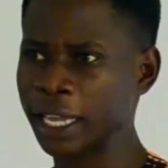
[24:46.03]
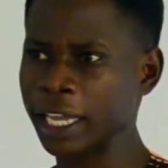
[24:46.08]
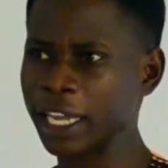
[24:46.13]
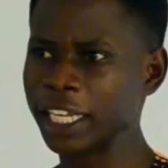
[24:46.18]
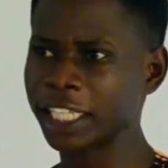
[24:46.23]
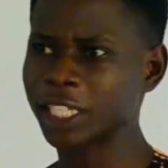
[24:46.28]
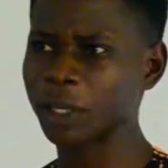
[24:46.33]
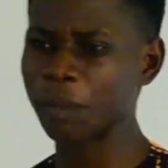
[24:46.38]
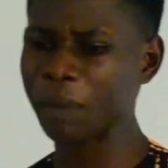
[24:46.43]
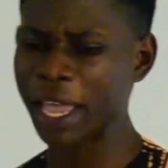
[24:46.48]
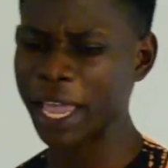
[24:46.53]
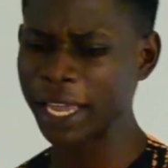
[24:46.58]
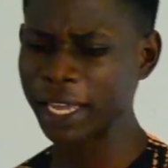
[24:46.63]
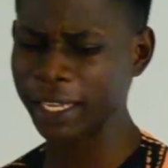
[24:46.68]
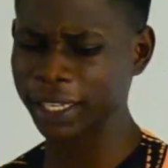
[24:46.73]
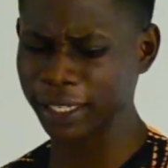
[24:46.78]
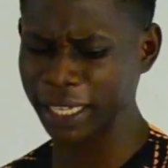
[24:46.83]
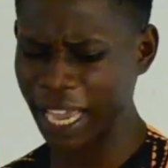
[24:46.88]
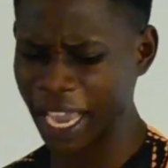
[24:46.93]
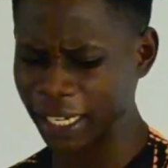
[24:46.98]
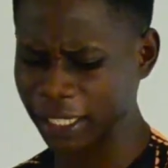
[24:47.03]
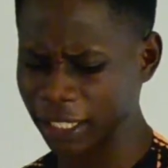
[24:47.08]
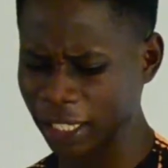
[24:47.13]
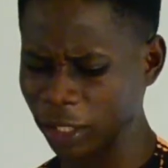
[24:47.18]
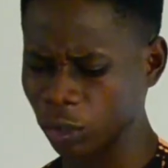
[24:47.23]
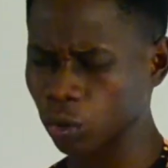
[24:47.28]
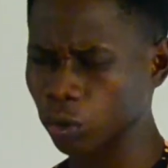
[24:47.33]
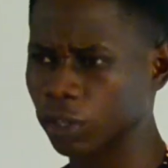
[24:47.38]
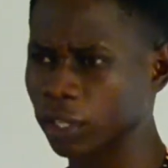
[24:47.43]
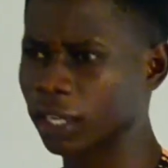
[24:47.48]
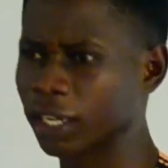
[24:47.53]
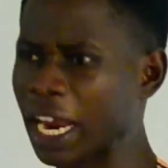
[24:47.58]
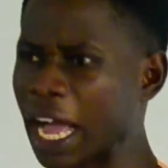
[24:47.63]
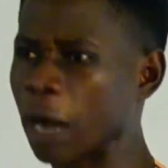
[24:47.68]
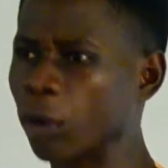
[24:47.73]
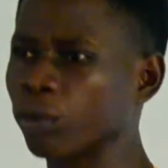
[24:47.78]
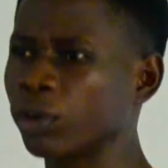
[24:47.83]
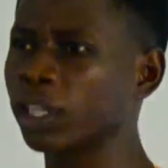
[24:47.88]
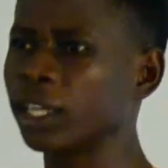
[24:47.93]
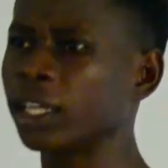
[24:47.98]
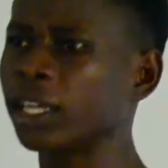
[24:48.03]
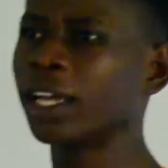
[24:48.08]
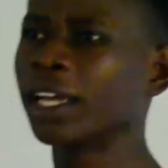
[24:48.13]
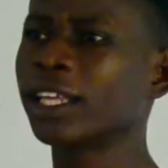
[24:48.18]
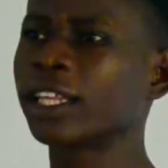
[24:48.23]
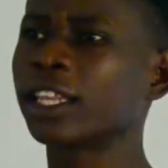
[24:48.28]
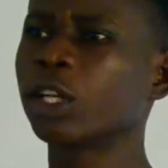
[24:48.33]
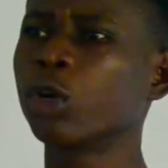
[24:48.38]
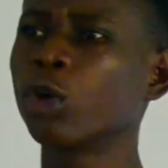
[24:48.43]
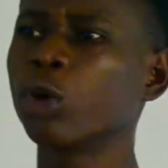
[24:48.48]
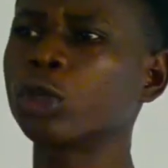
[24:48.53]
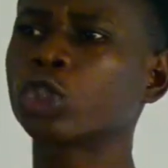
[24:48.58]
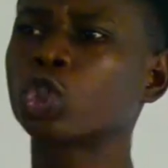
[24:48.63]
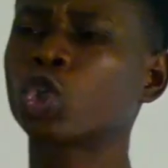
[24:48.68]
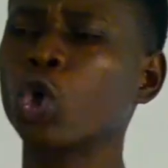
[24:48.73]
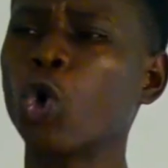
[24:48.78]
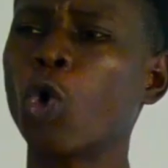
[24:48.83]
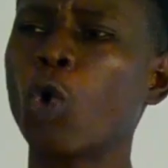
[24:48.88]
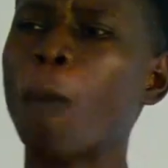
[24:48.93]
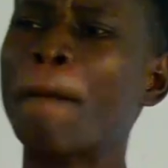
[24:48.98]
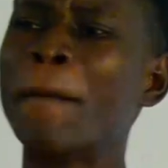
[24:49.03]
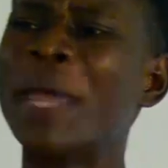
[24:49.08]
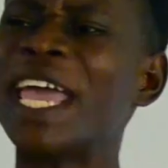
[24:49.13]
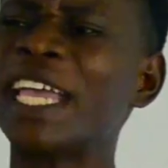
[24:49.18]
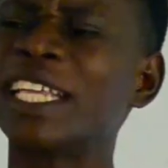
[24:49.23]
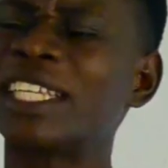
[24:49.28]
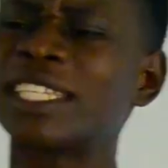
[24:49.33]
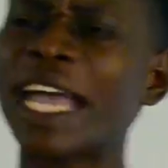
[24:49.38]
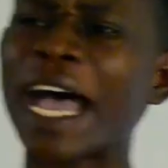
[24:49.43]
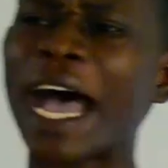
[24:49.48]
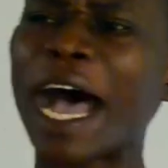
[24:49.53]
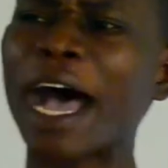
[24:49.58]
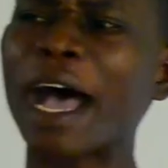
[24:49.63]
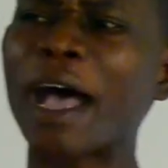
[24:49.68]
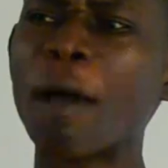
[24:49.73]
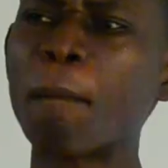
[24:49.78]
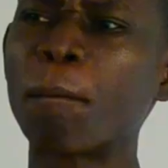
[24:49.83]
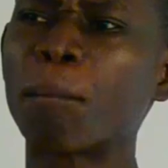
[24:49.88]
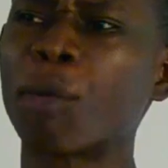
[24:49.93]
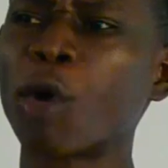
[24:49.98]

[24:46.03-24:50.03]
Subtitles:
it may get into the ground through two major